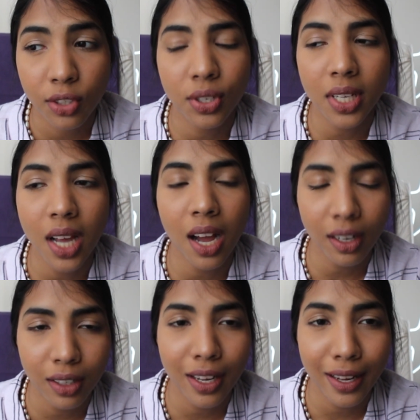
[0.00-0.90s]
It's really
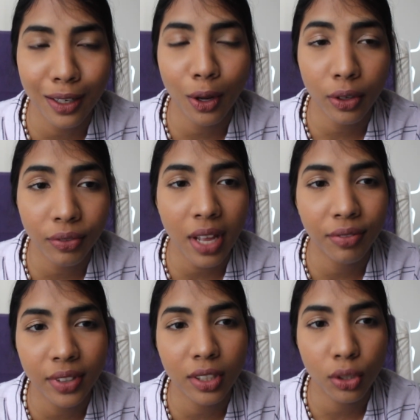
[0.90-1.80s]
hard and a lot of
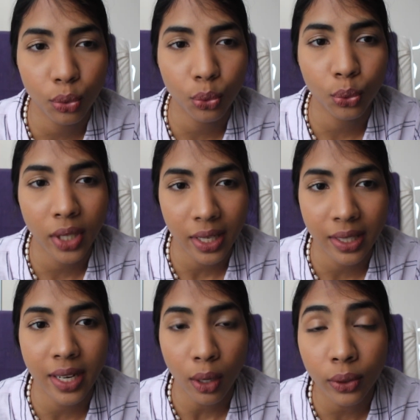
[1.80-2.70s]
effort to
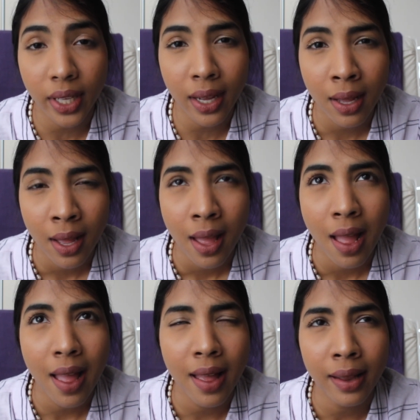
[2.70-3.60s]
get down there,
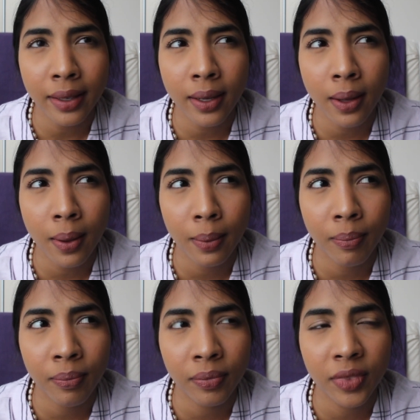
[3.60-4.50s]
and
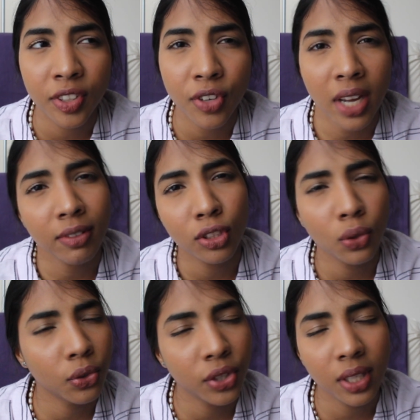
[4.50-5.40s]
the drivers
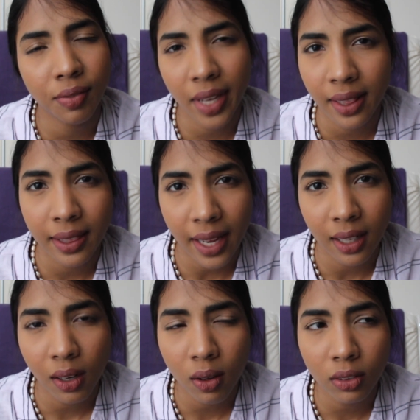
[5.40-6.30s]
don't really wait
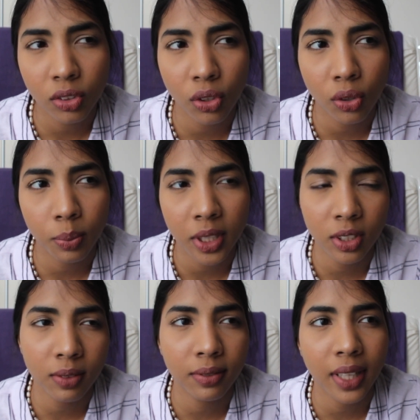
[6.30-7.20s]
that long, so
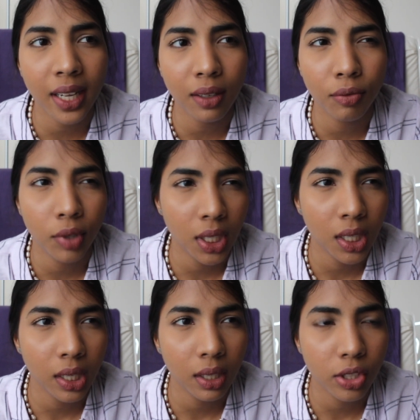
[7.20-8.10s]
because of that
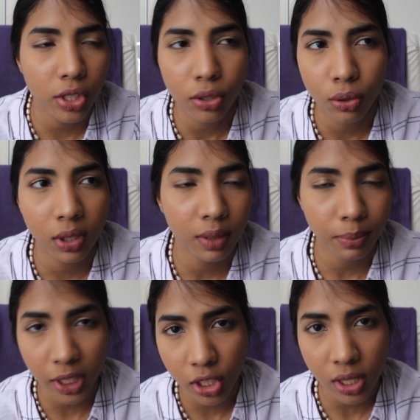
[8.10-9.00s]
we just took some
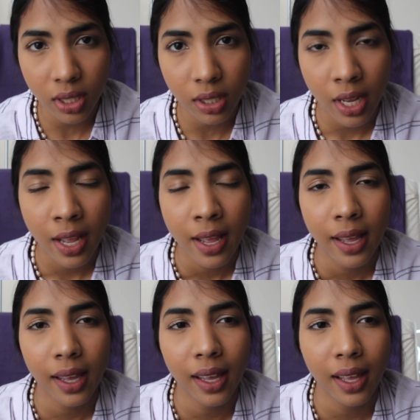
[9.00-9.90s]
pictures
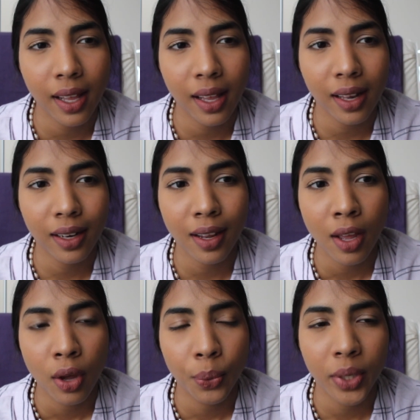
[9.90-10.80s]
and
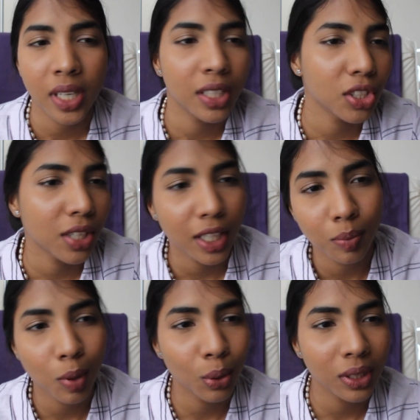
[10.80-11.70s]
we just
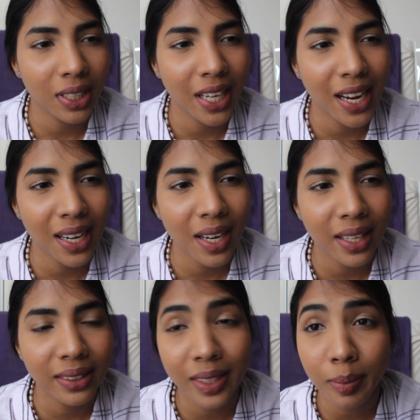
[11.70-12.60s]
explored the area
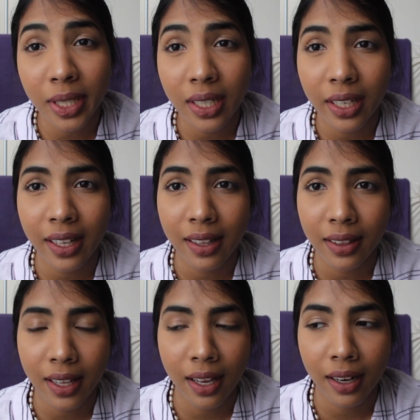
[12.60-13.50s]
a little bit,
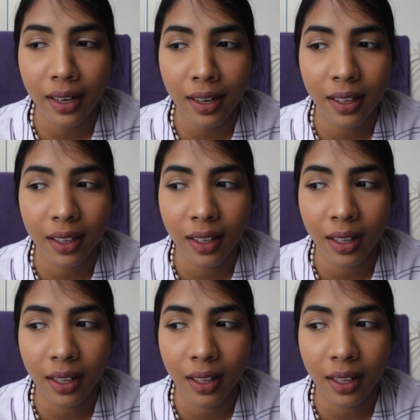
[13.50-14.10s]
and then